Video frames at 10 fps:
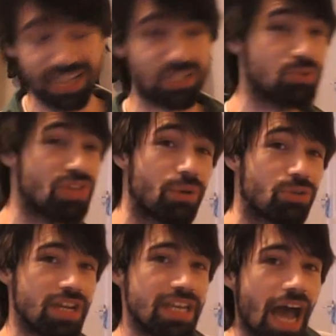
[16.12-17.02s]
eight, two
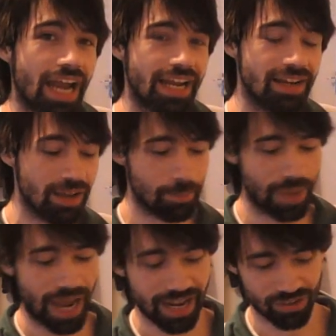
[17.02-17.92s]
thousand nine
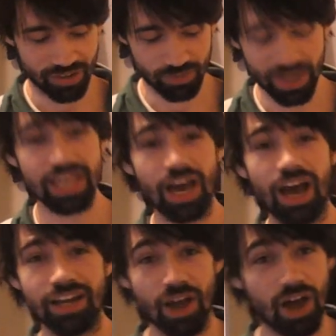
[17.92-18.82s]
packs, and we
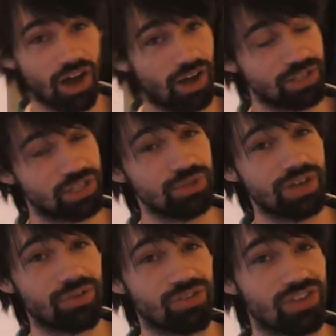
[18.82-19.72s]
got uh, two
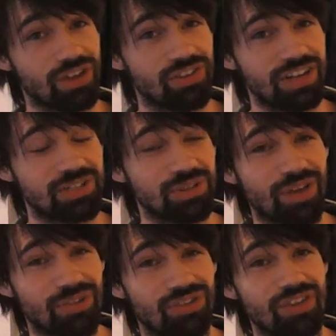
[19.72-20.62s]
thousand sixteen, two
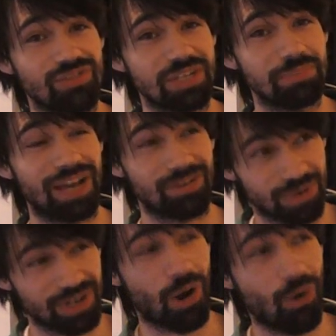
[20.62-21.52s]
thousand seventeen packs. We're
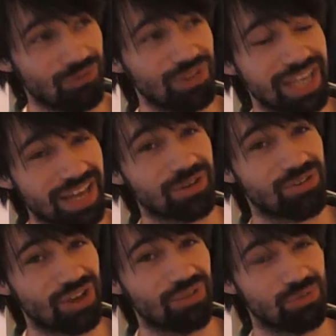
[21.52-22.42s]
going to hopefully get
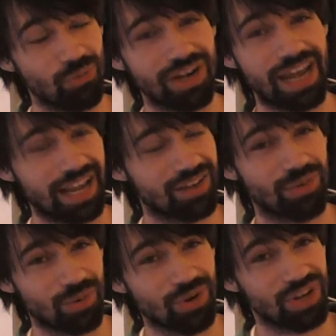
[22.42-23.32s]
ourselves one heck of
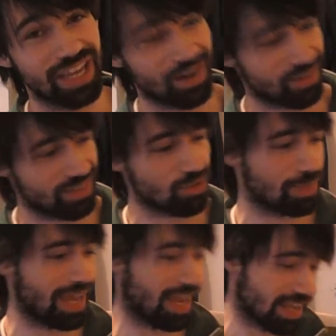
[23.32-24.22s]
a rookie out of this
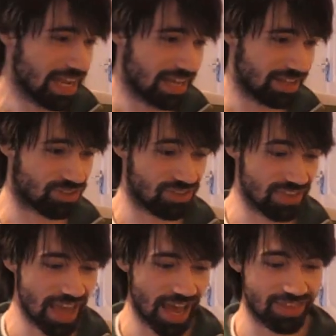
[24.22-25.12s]
pack. This is
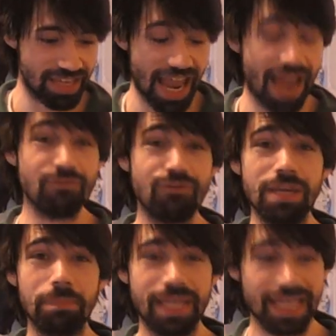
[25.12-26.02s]
the, uh, the M
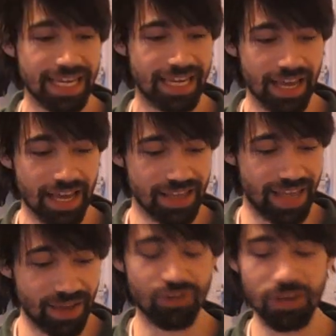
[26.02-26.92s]
V P.
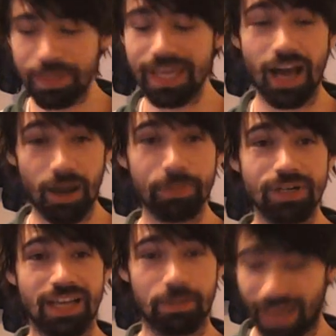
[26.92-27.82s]
The M V P
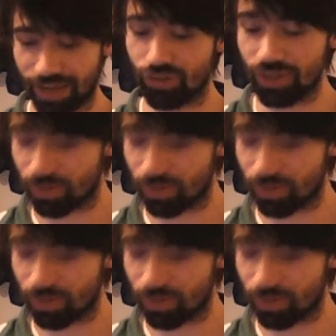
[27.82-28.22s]
upper deck pack. So